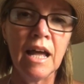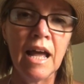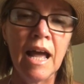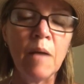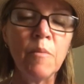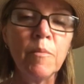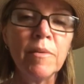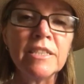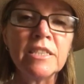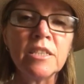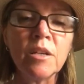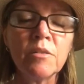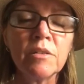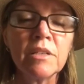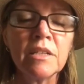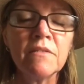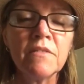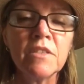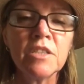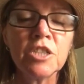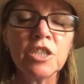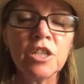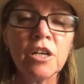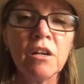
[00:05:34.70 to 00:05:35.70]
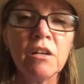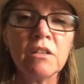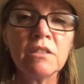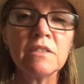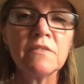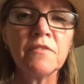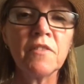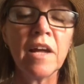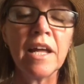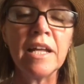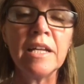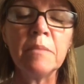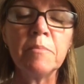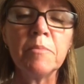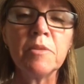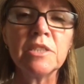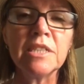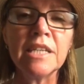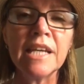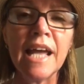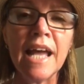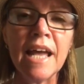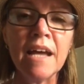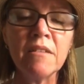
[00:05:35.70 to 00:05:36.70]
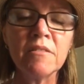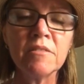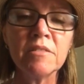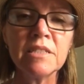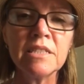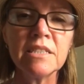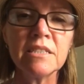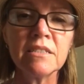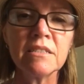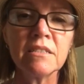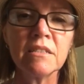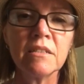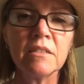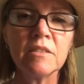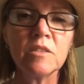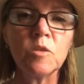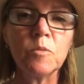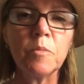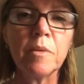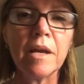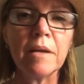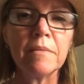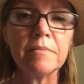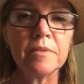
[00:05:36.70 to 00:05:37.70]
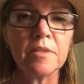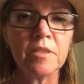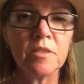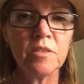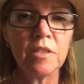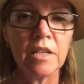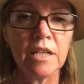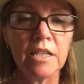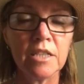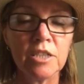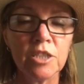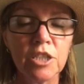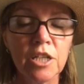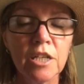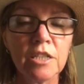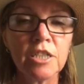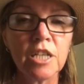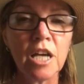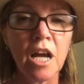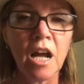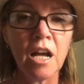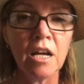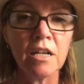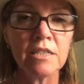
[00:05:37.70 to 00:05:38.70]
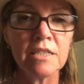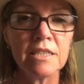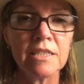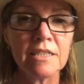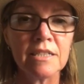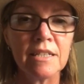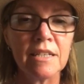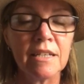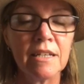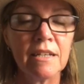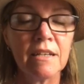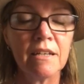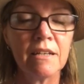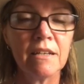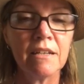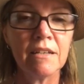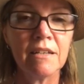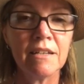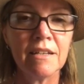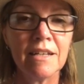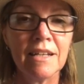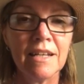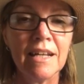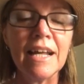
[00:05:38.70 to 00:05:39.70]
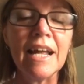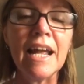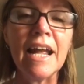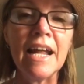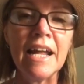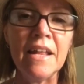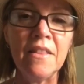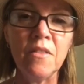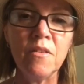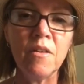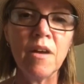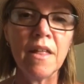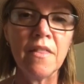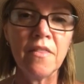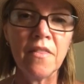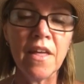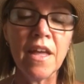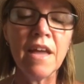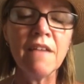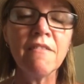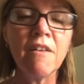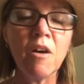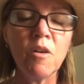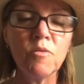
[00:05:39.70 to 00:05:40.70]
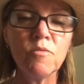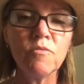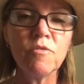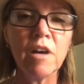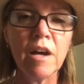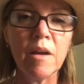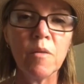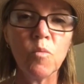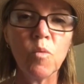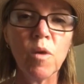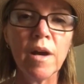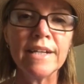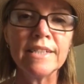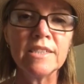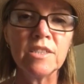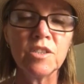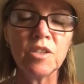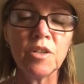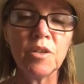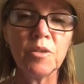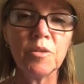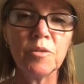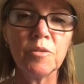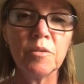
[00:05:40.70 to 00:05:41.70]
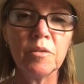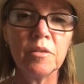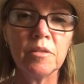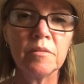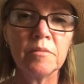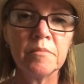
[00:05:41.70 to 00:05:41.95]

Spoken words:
And we don't give the chance for anybody else to be able to judge us in their own right way too.